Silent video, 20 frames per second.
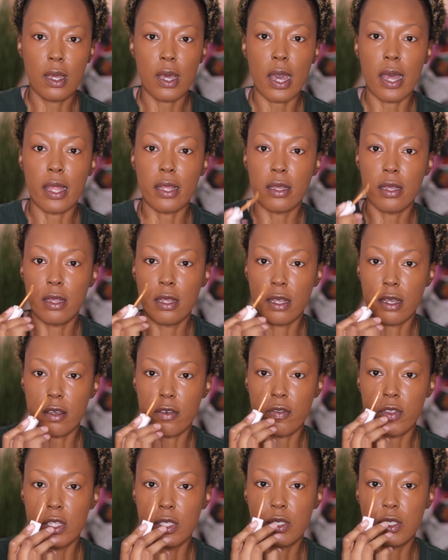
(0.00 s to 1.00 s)
I
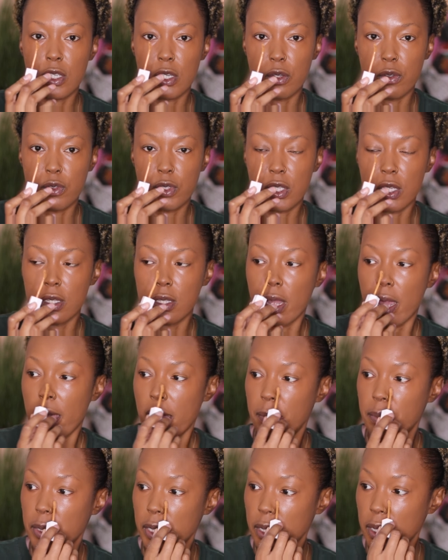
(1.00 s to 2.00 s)
love the tilted
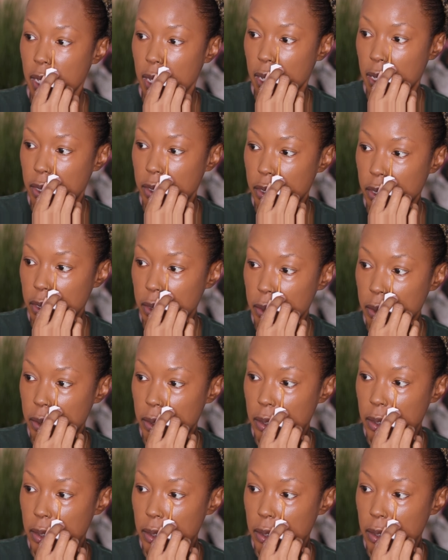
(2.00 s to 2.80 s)
applicator.